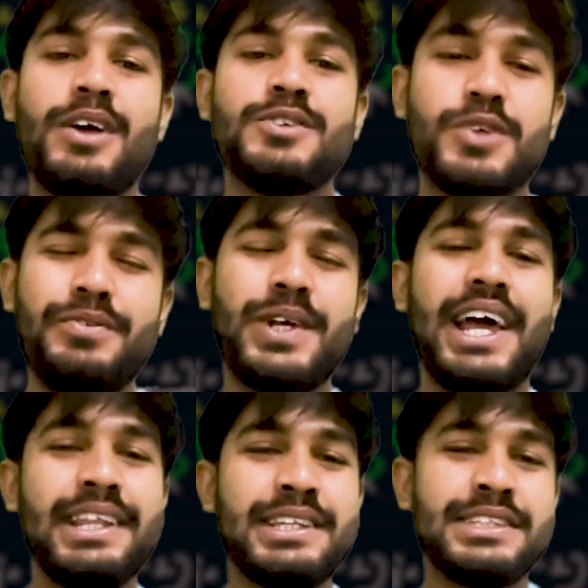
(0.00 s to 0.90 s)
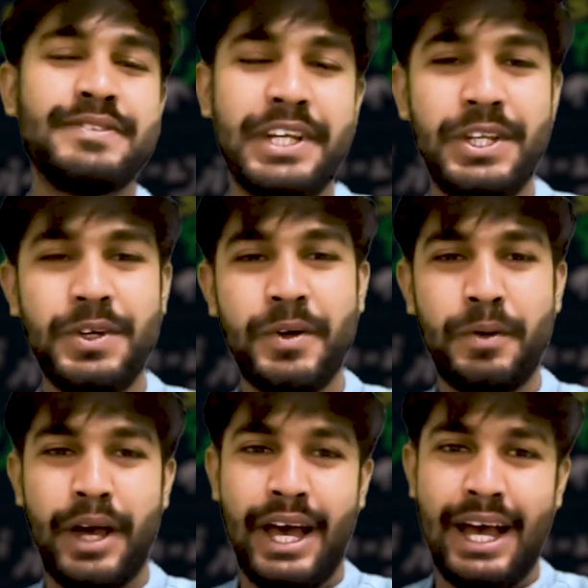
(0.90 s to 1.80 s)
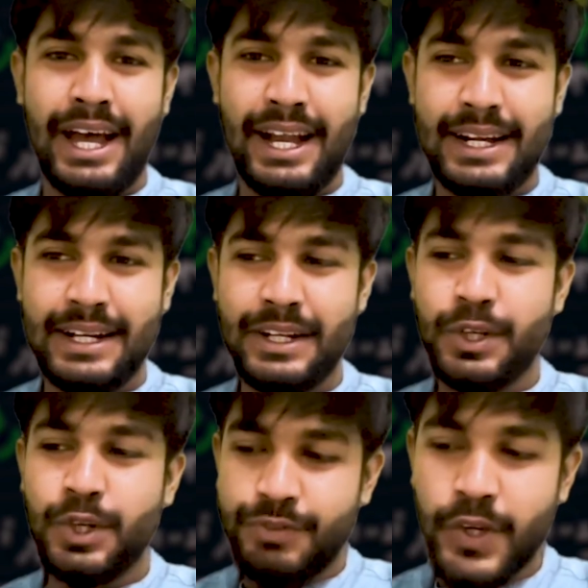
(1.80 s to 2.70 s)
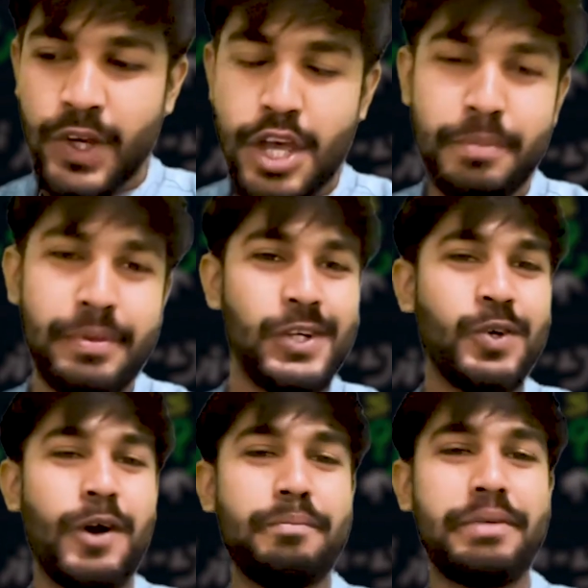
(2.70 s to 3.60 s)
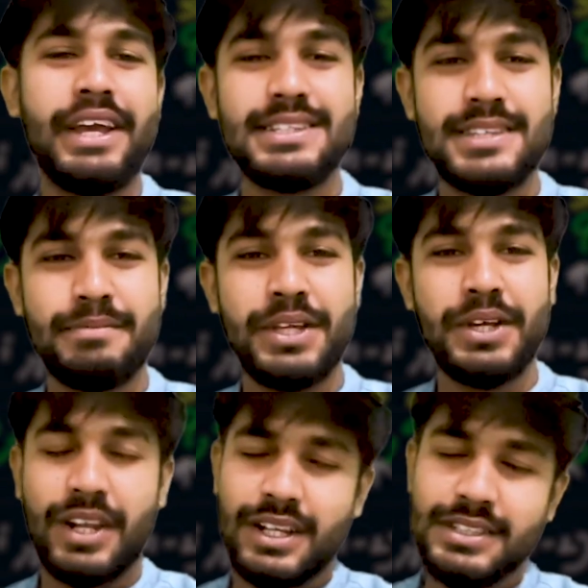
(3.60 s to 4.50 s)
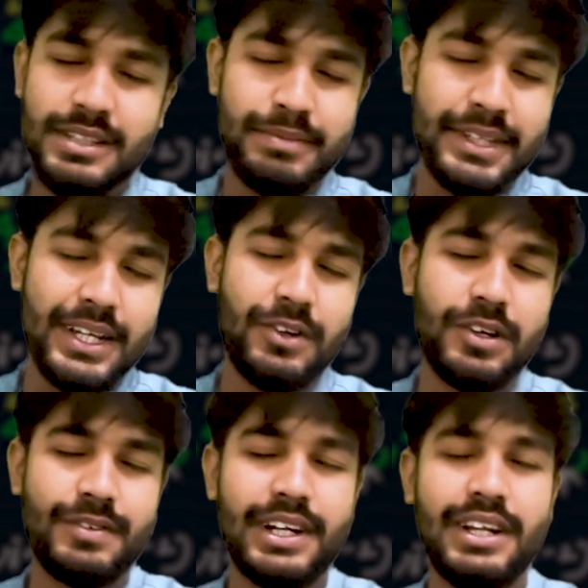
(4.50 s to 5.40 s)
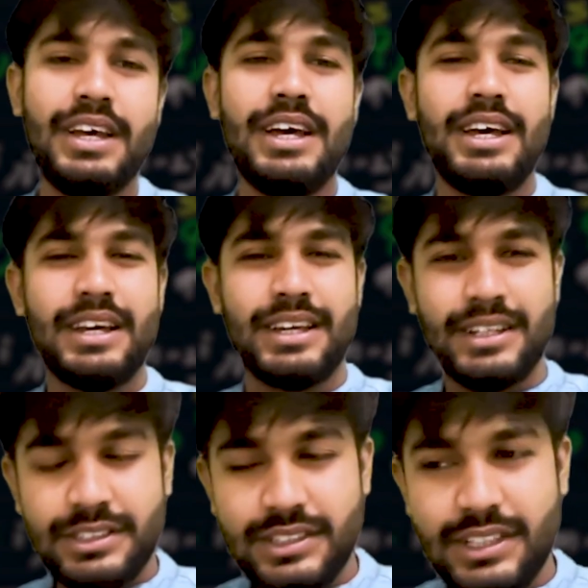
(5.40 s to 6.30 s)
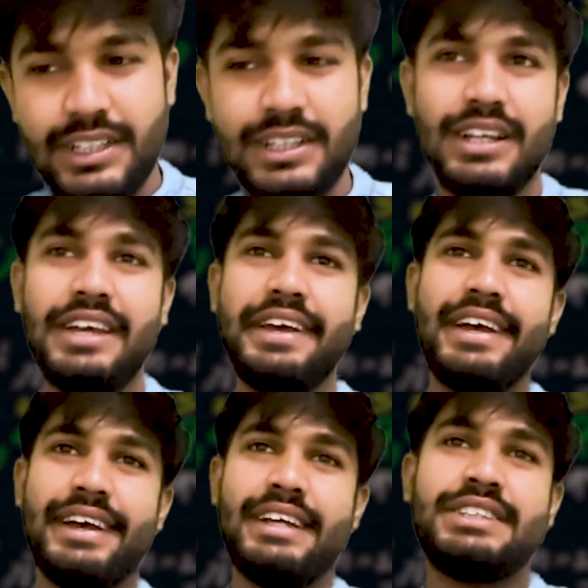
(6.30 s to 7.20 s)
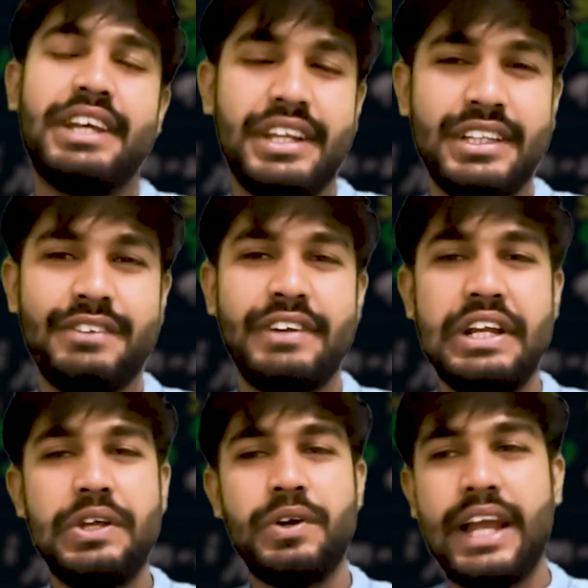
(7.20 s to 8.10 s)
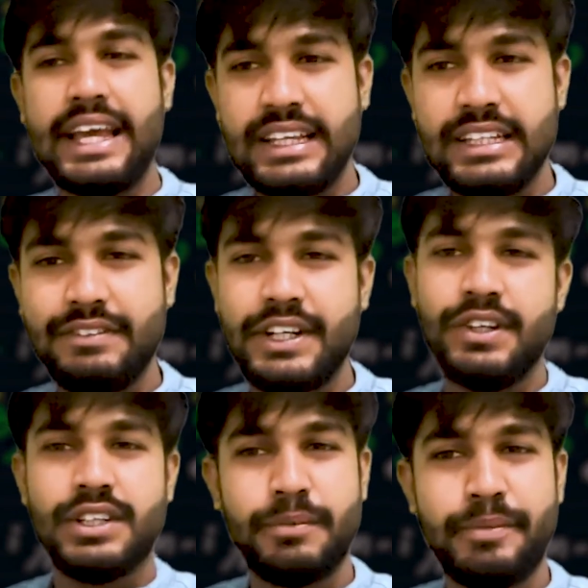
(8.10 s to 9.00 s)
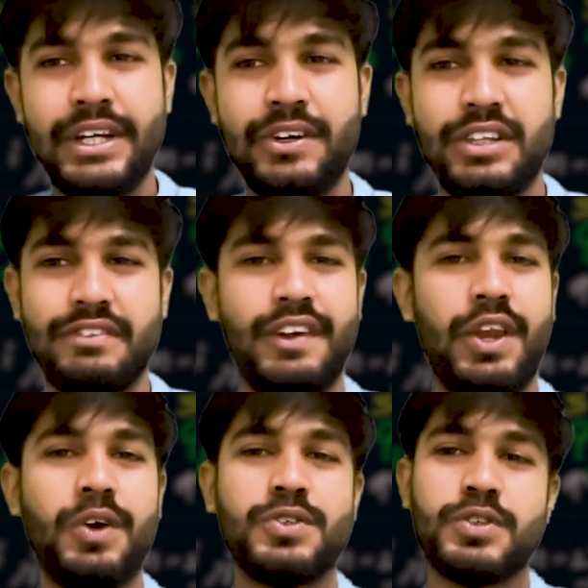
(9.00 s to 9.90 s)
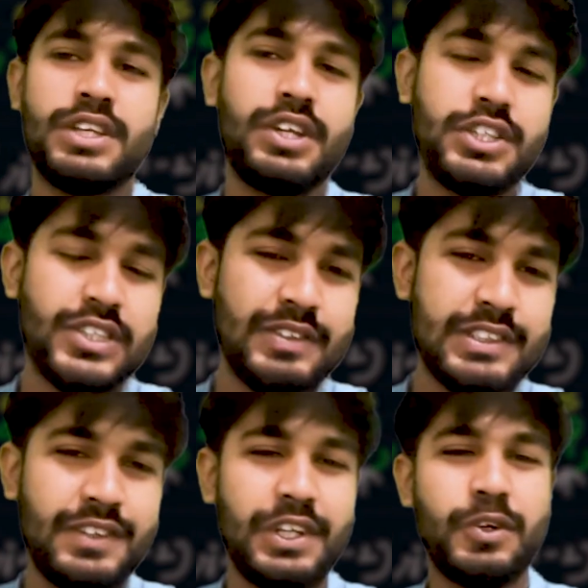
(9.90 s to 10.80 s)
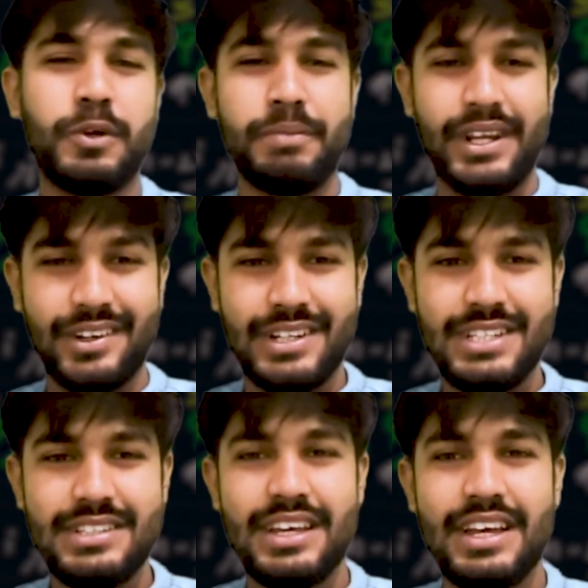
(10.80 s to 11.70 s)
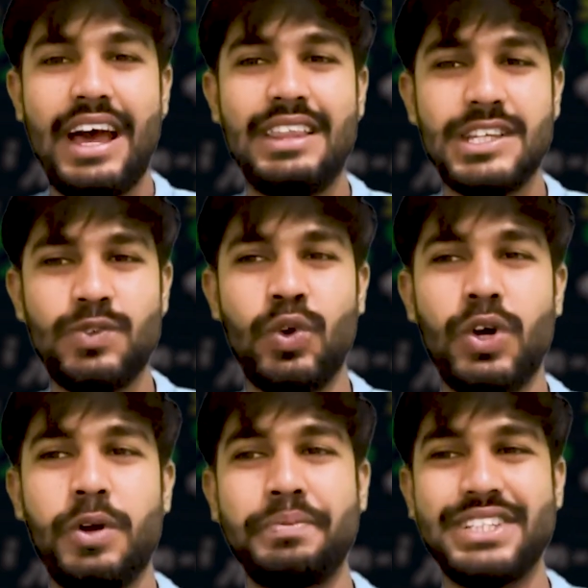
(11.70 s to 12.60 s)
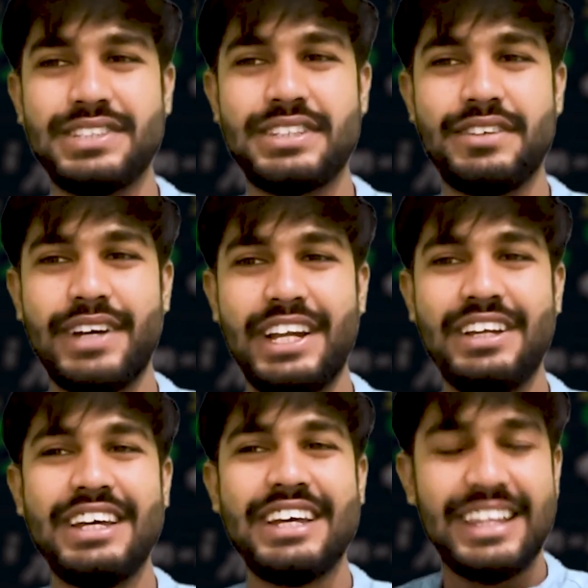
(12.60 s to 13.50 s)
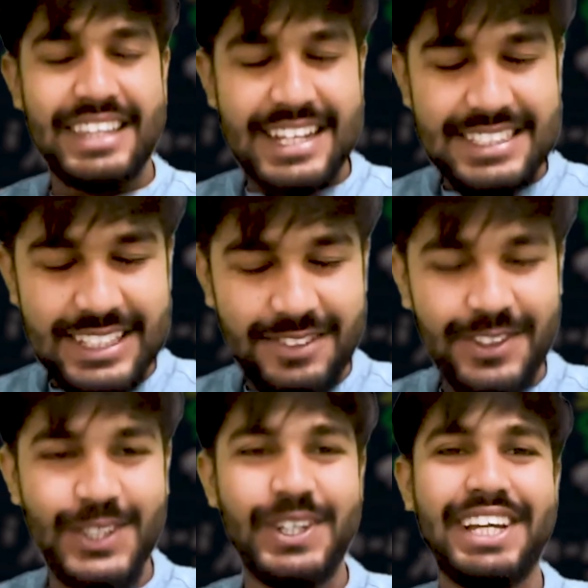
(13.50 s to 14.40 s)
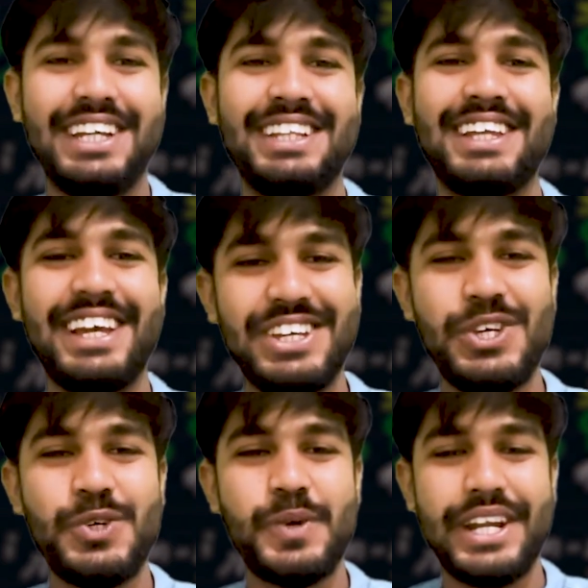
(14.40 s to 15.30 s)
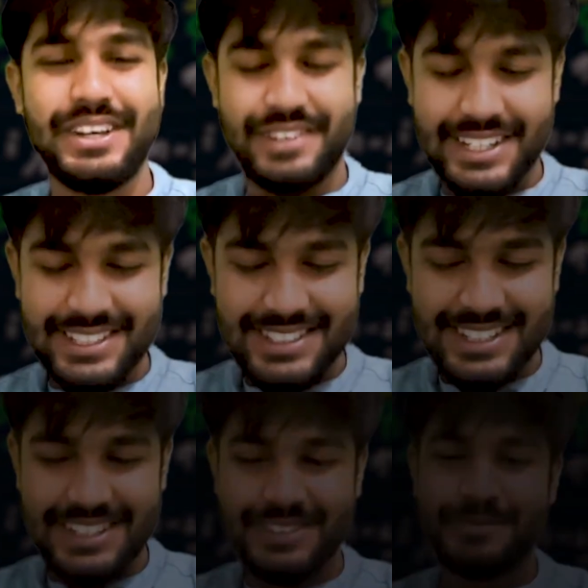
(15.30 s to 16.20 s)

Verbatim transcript: So if you like this video and if you are able to comprehend something or learn something out of it, consider sharing the video, liking the video, and commenting on the video, so the reach of this video could be increased and this work could be justified. That's it for today. Thank you and have a nice day.